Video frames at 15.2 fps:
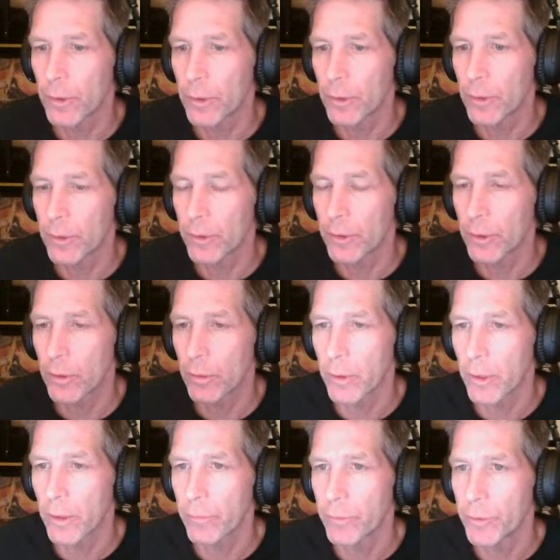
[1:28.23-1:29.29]
So I
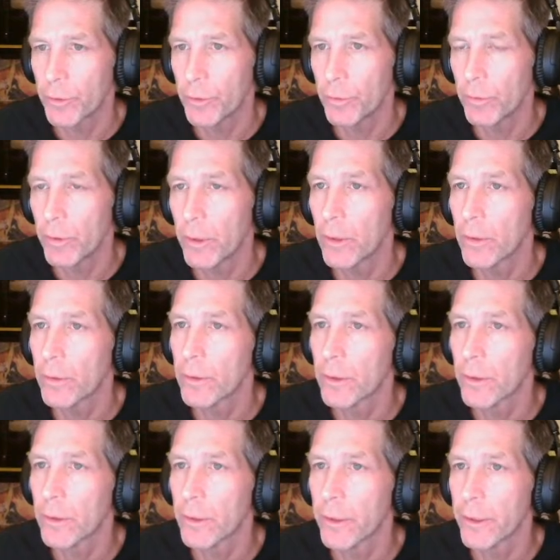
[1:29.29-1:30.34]
have 2 L's
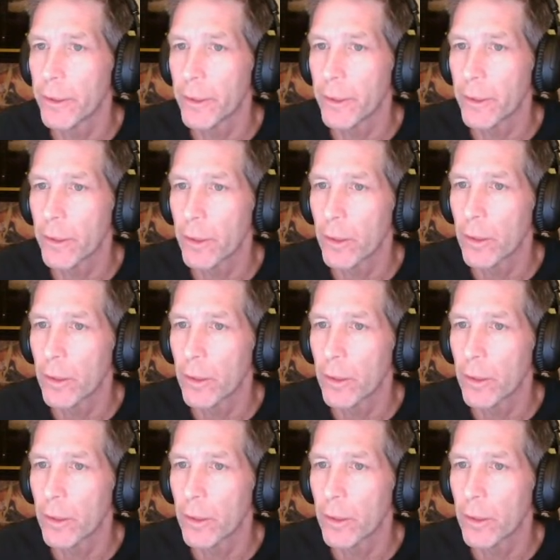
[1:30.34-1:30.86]
in there.